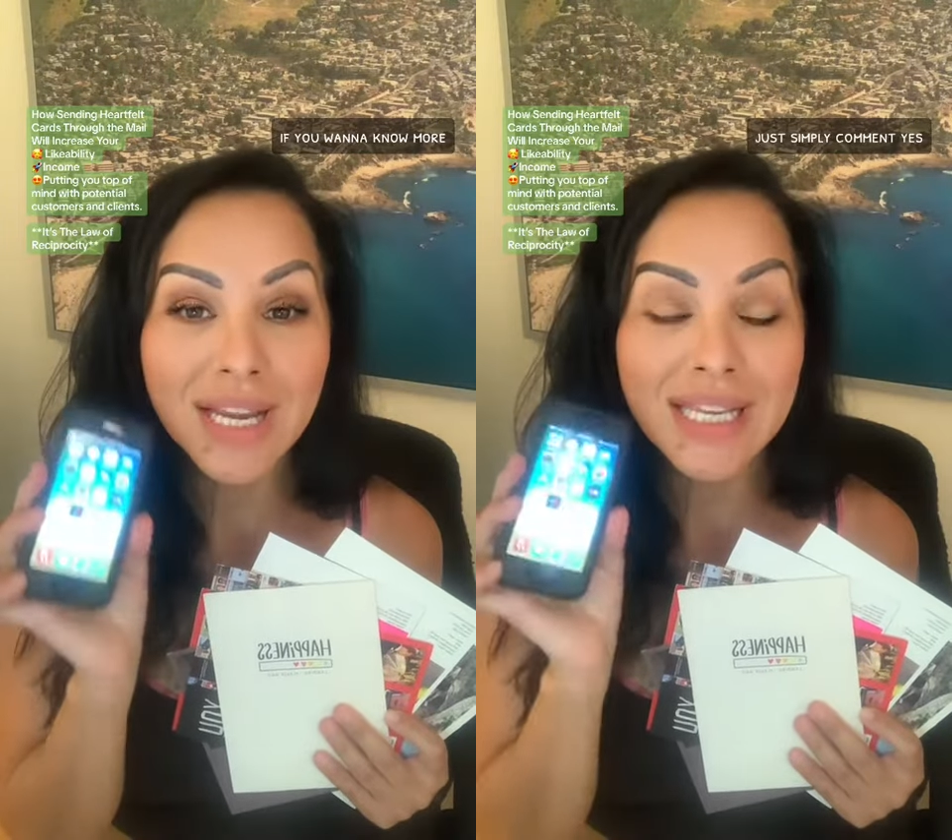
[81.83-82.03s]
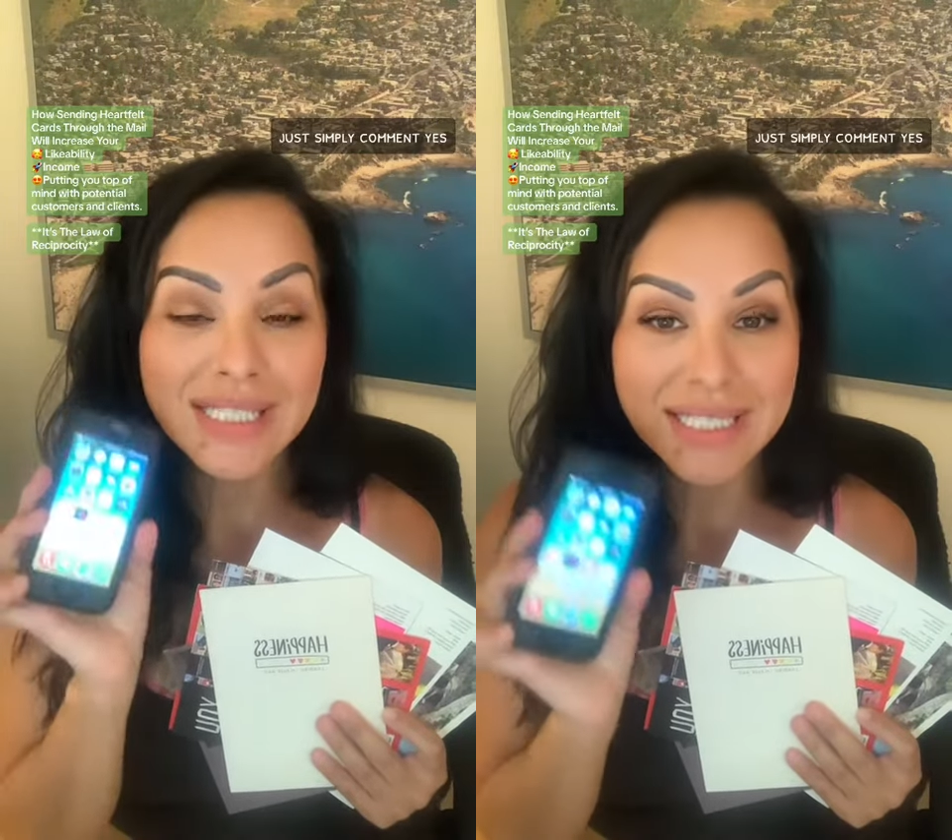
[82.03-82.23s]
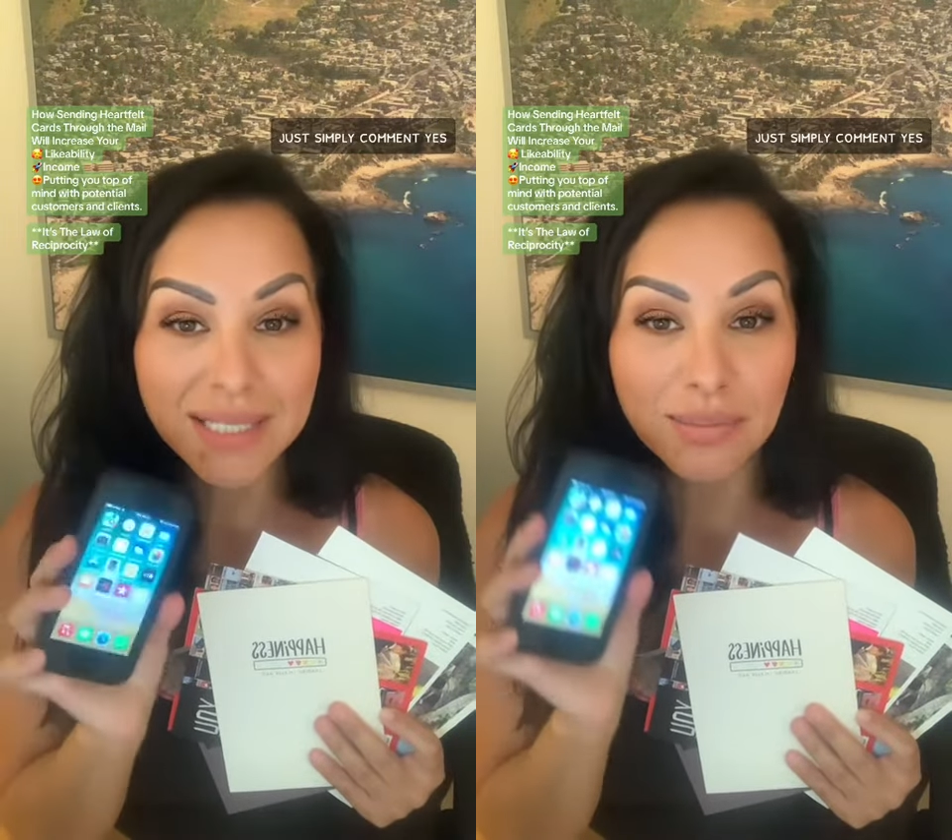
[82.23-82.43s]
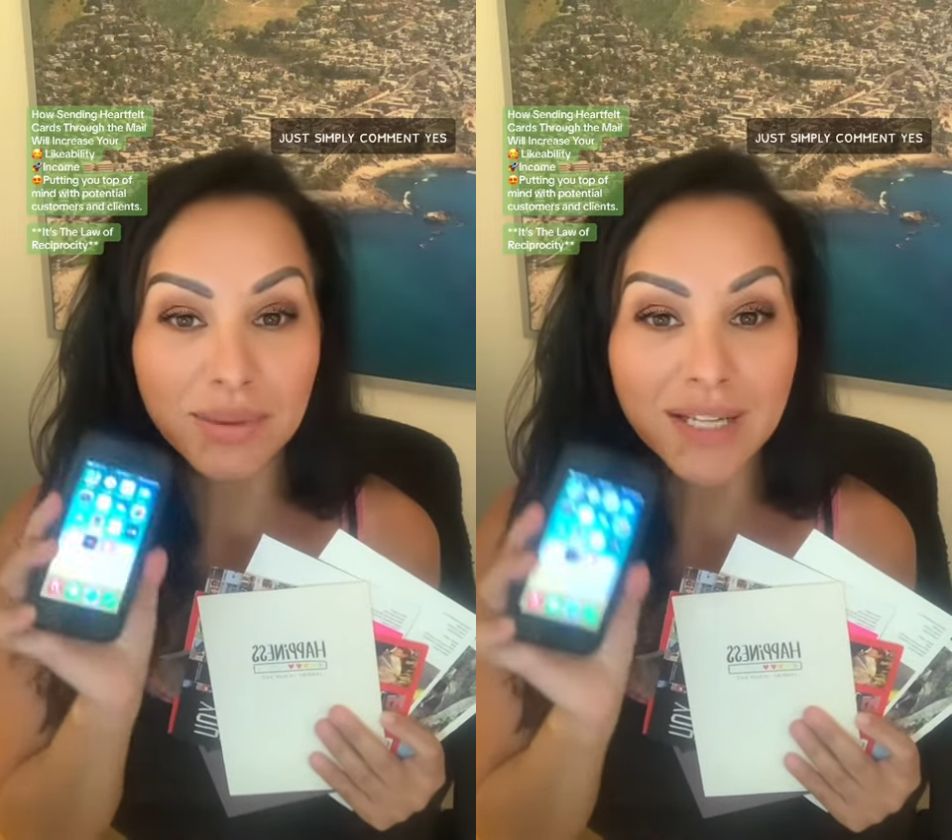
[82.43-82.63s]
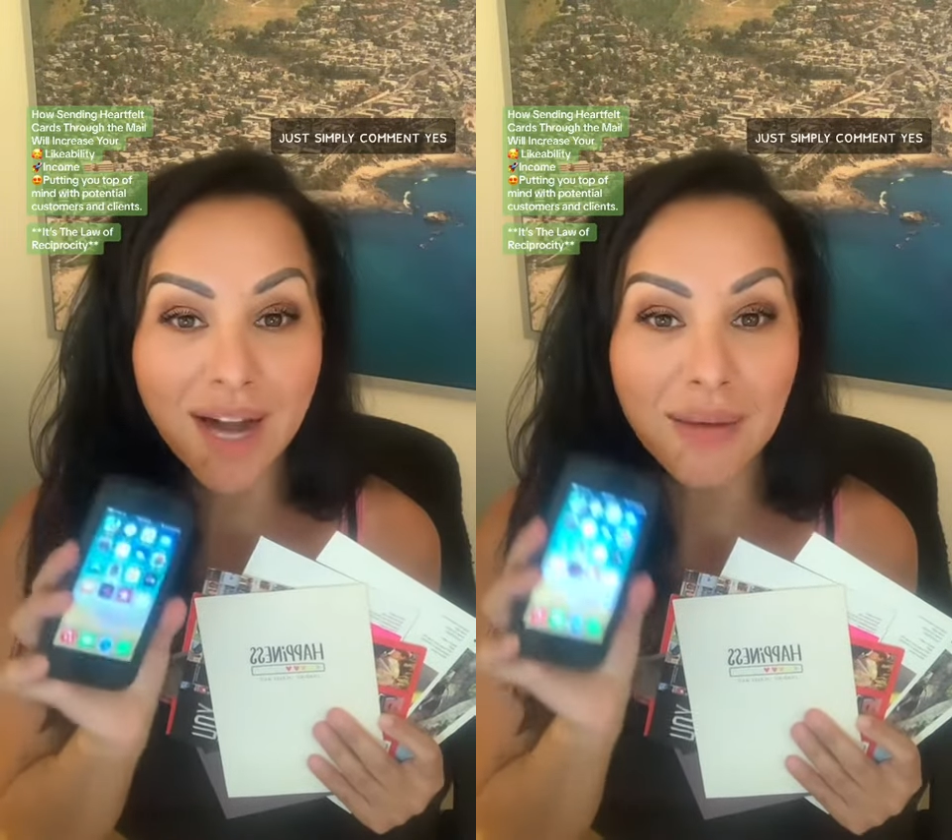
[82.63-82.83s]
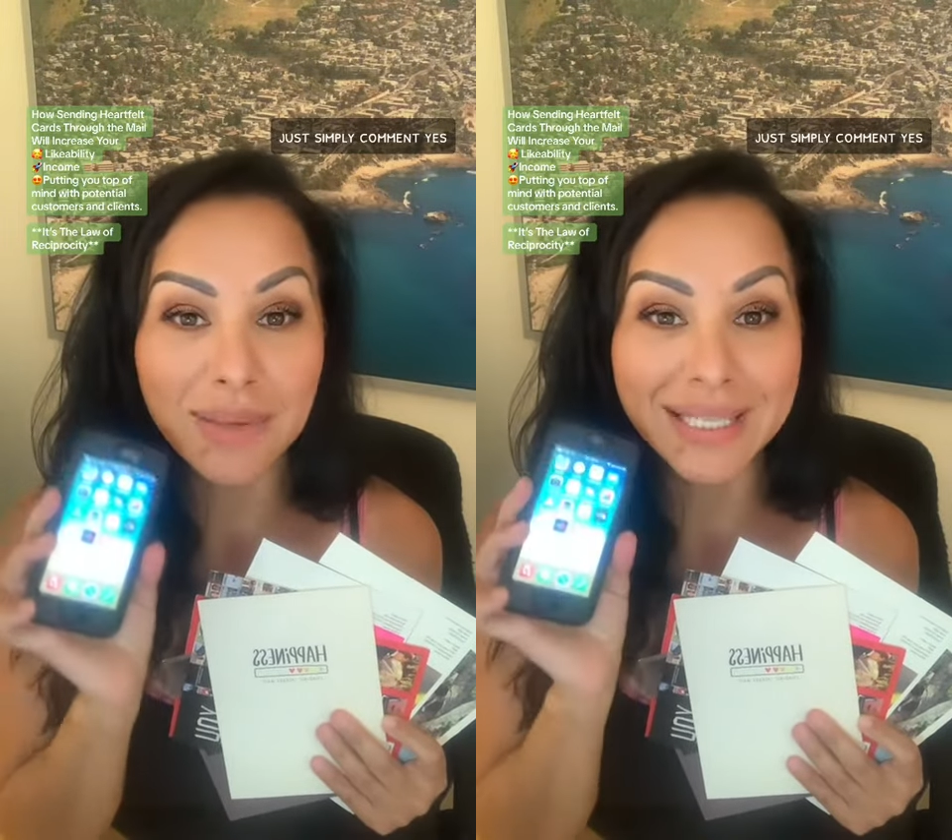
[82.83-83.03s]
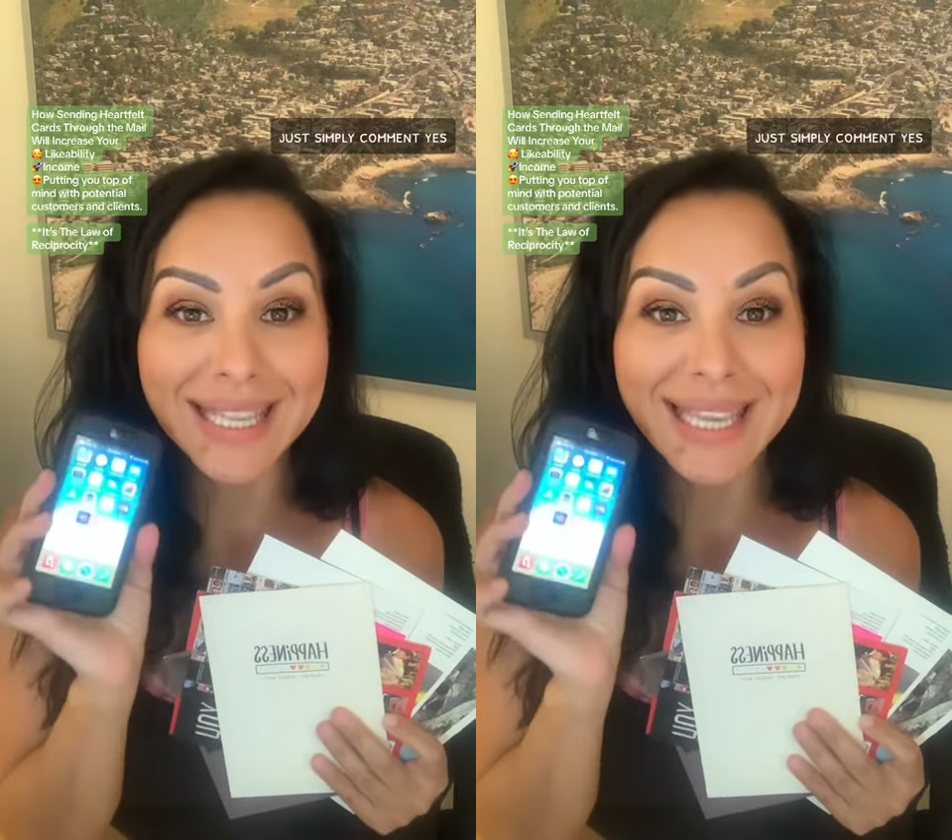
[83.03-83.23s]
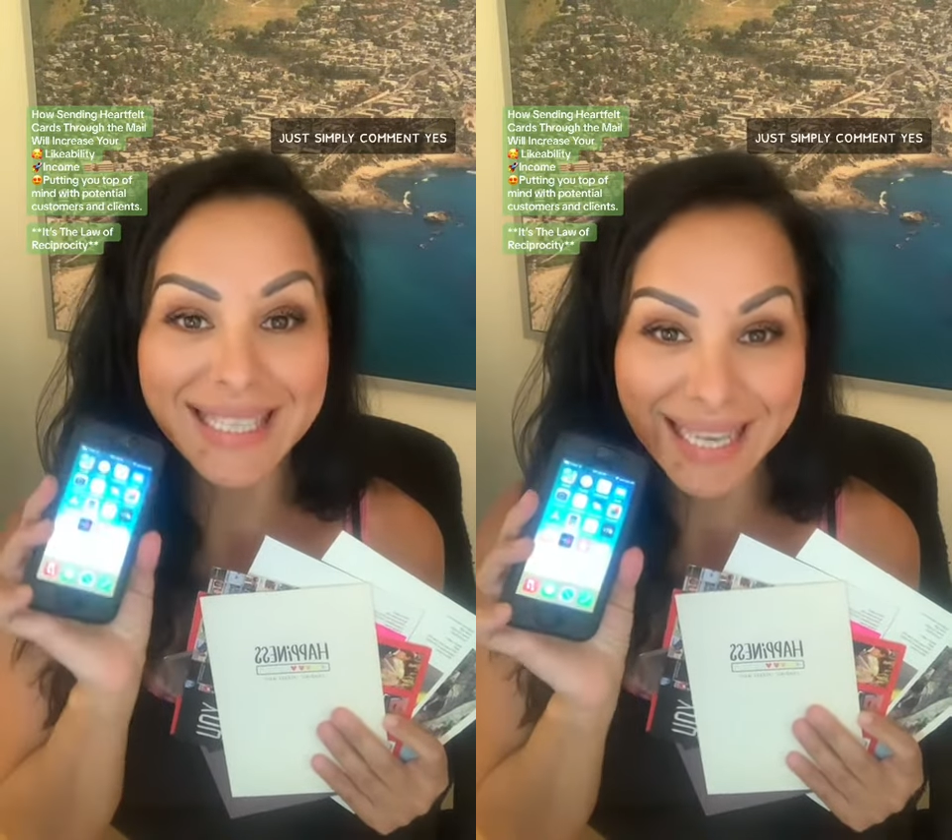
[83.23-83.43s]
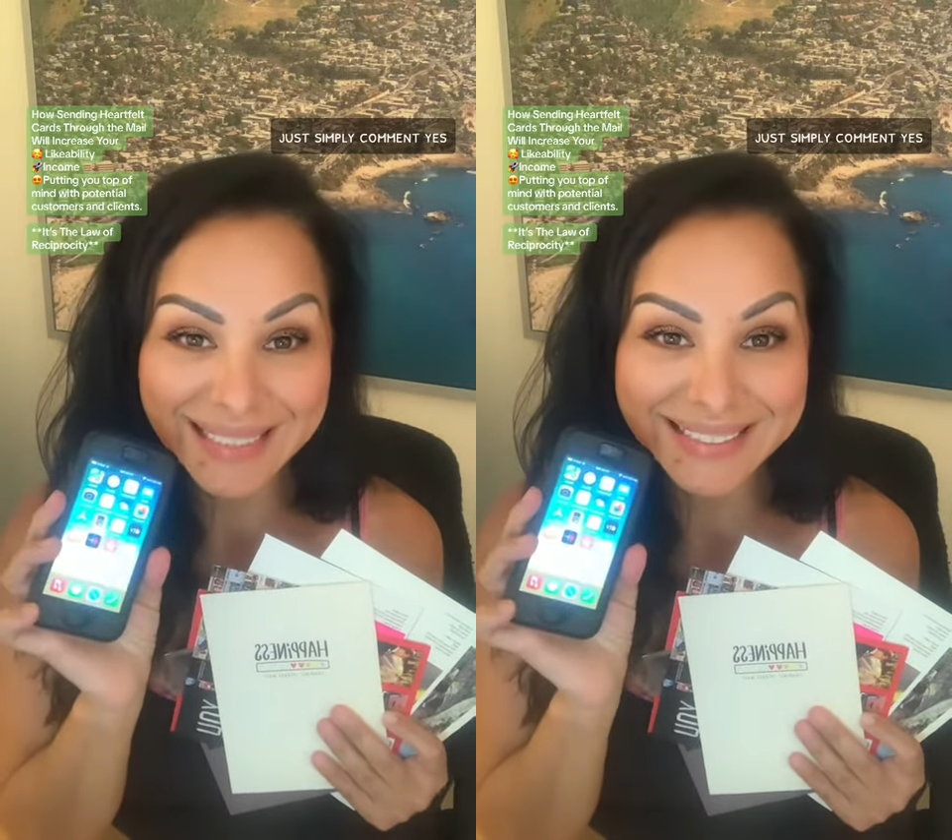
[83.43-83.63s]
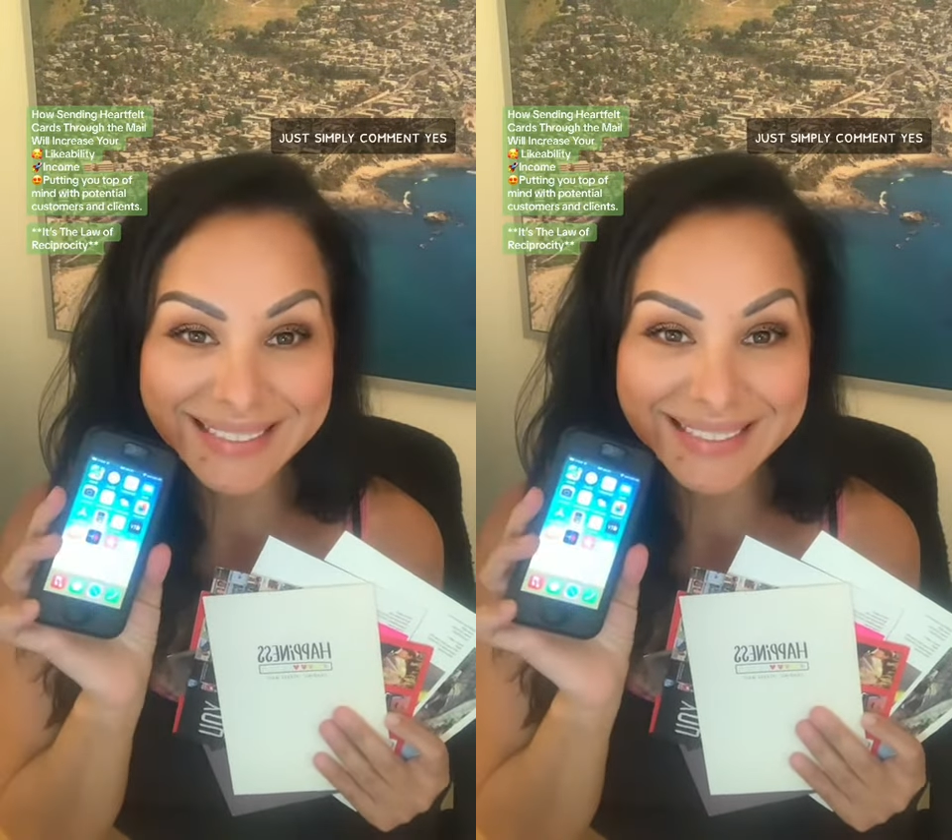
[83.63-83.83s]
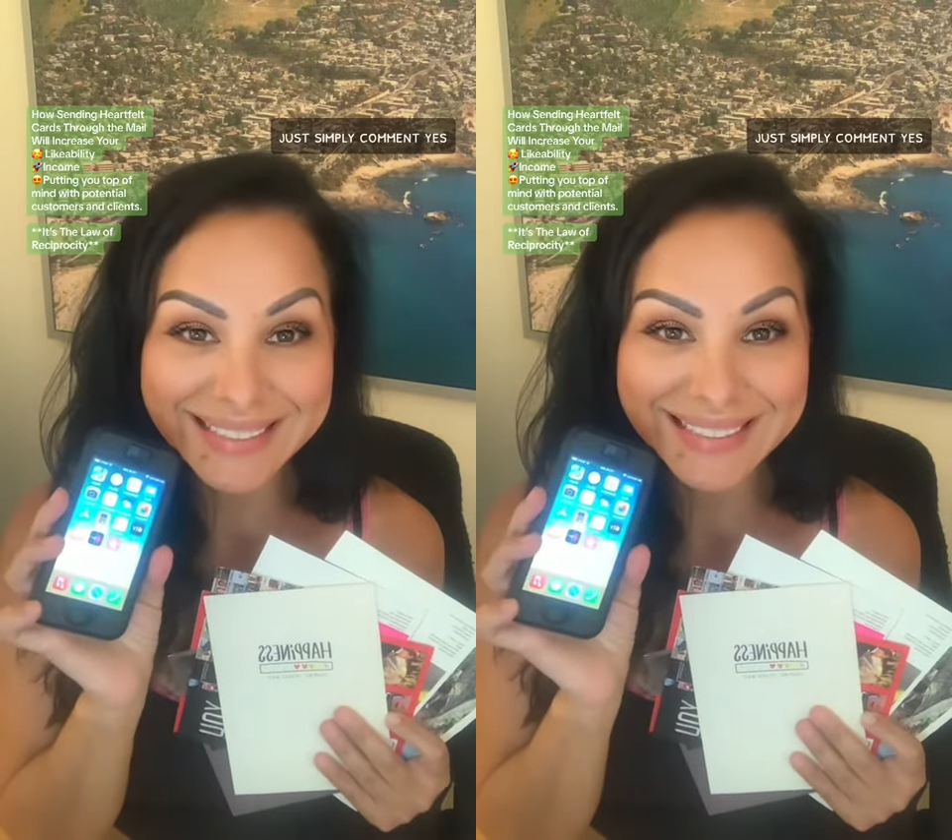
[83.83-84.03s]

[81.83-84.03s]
just simply comment yes.